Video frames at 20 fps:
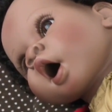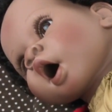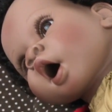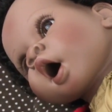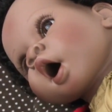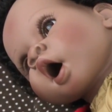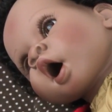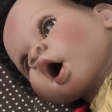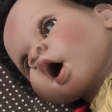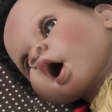
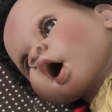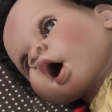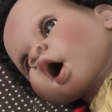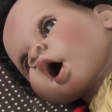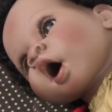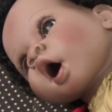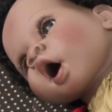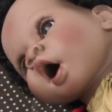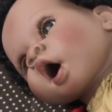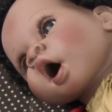
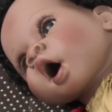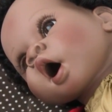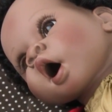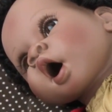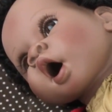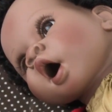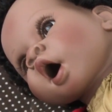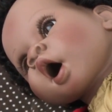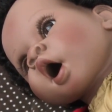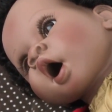
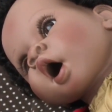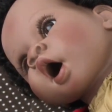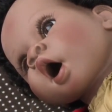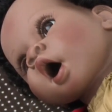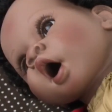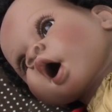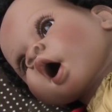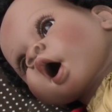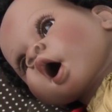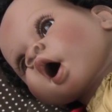
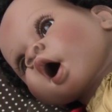Nobody speaks.